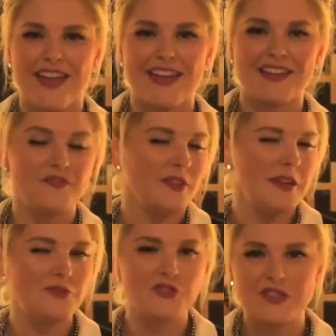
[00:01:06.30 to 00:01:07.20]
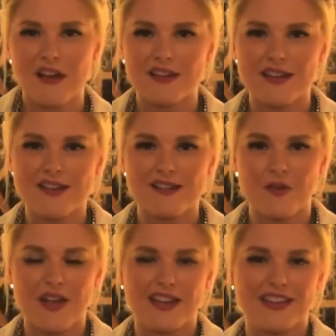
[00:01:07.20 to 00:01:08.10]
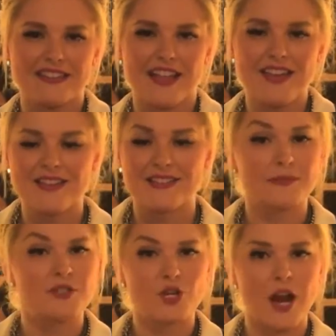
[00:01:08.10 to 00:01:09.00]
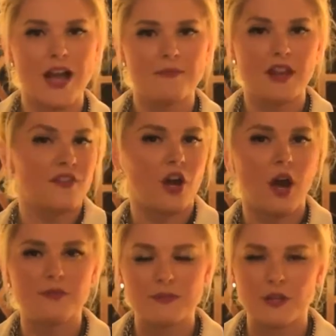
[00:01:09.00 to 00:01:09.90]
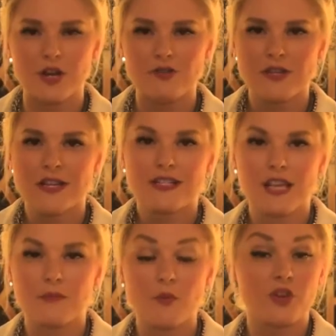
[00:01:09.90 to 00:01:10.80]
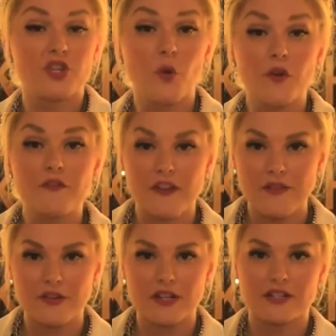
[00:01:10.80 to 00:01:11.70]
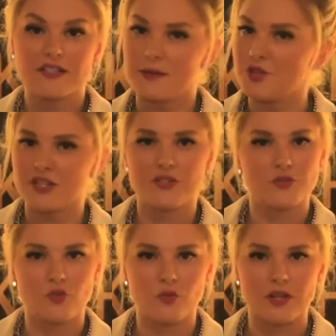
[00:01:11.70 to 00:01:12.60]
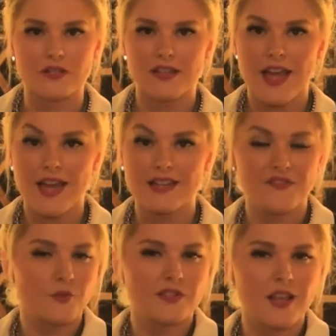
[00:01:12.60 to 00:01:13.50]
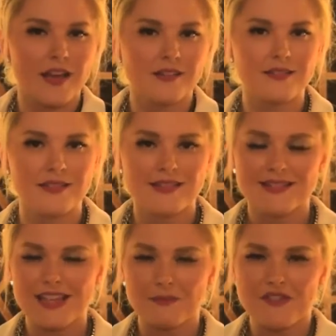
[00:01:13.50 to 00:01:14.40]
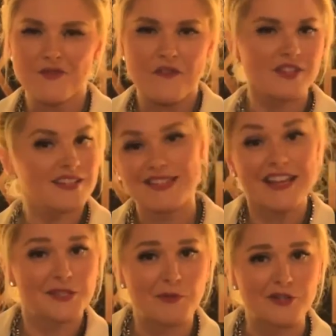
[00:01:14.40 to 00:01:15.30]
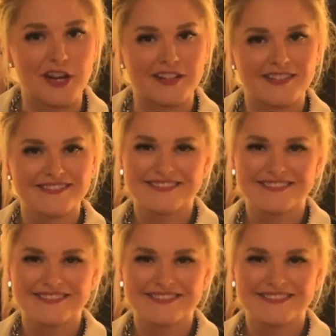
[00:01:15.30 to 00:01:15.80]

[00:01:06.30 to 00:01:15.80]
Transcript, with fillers: And if you like what you saw here, go ahead and hit like, subscribe, and in the comments below, tell me what your favorite subject in school was. And if it was science, tell me if you ever did a science project.